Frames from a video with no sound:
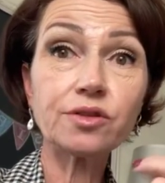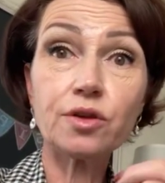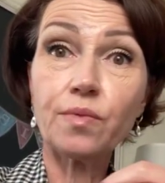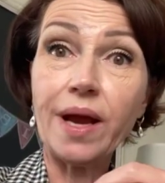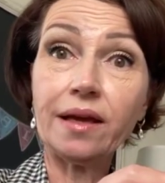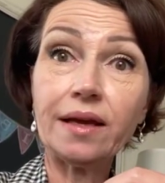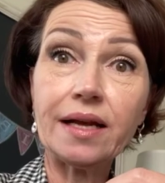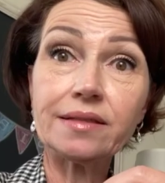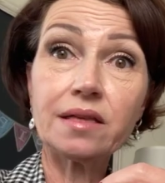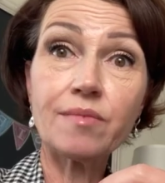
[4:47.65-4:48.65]
So you
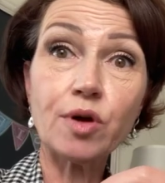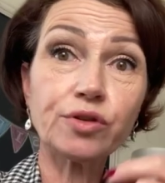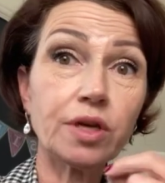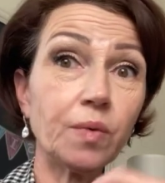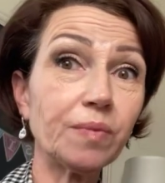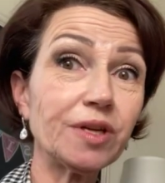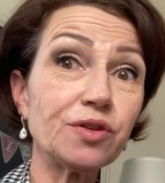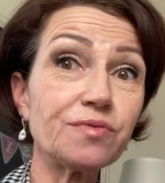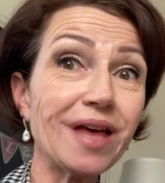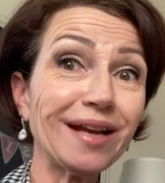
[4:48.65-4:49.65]
recognize the emotion. When we
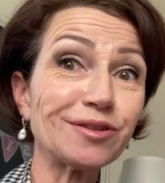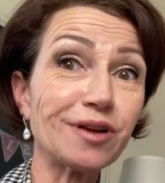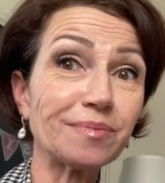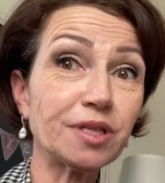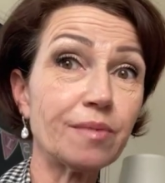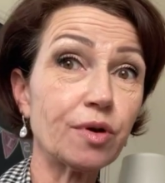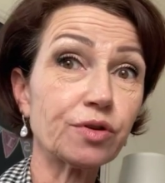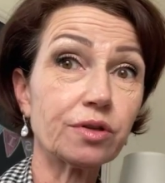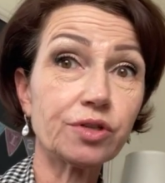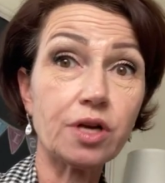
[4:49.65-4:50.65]
do that, it drops the
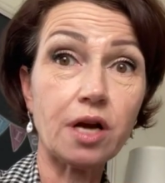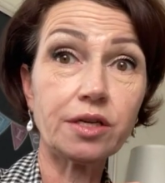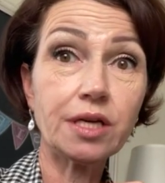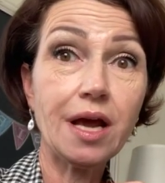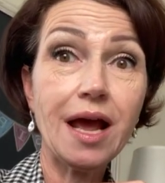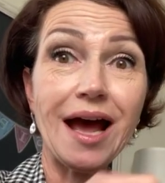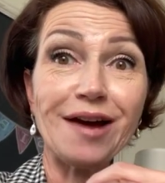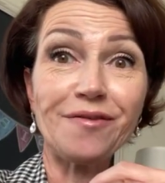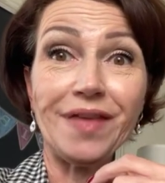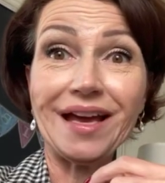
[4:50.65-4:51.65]
emotional charge
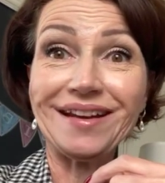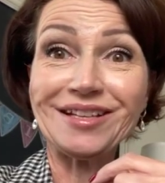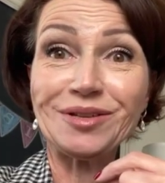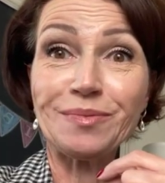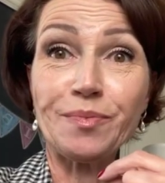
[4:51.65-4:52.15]
of that,